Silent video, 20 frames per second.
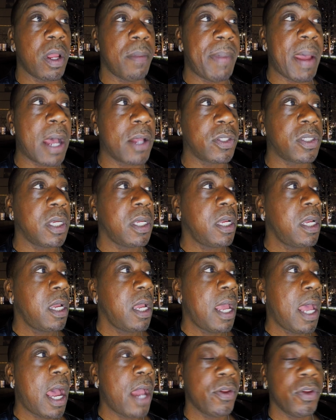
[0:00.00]
about
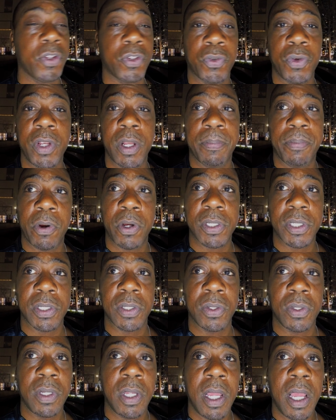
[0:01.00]
how you treat a
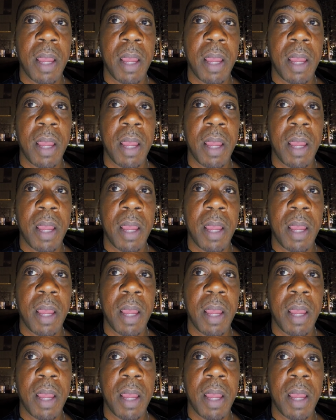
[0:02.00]
person,